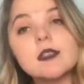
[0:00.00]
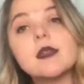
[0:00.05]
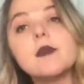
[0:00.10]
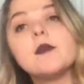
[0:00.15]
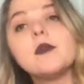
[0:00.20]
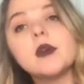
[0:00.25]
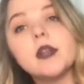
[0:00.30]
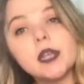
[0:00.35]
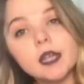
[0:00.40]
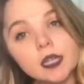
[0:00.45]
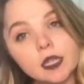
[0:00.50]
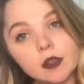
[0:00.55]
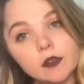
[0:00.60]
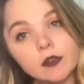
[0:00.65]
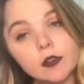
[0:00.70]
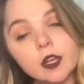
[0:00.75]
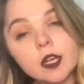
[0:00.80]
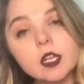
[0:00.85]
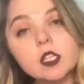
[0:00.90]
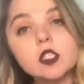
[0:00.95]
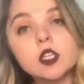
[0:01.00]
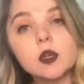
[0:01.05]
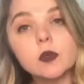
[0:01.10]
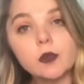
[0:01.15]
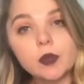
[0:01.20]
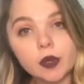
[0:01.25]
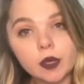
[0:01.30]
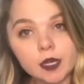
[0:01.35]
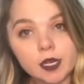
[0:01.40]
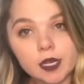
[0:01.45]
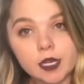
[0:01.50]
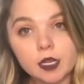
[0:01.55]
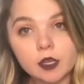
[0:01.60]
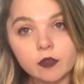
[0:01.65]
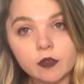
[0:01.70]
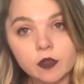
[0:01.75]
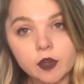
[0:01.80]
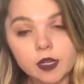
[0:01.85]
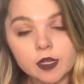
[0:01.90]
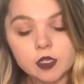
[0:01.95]
Then put it in the fridge or put it in
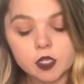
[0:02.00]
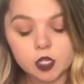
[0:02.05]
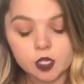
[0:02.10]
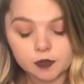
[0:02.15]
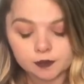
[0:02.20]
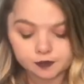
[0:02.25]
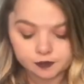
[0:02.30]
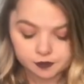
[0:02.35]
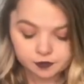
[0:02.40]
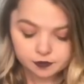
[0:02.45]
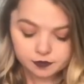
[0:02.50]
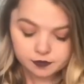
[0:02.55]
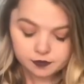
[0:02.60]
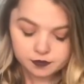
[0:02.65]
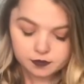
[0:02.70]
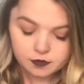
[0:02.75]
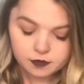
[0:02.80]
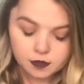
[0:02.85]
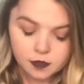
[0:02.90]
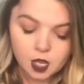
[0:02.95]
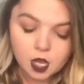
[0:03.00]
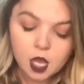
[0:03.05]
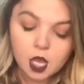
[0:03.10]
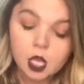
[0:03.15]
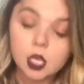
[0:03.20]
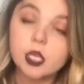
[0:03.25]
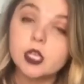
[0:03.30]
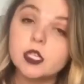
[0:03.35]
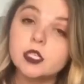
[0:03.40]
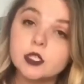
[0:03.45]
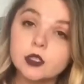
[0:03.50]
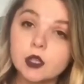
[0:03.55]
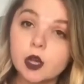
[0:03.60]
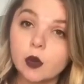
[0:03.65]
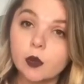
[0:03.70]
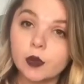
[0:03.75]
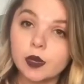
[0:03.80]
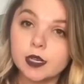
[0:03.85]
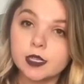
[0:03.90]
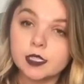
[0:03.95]
the freezer, because you
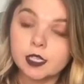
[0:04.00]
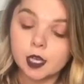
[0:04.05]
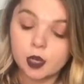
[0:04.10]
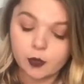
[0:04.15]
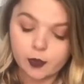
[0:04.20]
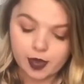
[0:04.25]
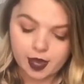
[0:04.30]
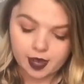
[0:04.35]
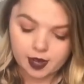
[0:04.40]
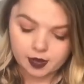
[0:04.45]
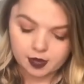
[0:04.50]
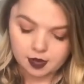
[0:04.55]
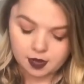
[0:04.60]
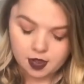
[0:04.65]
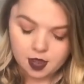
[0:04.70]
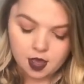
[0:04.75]
don't want it to go bad.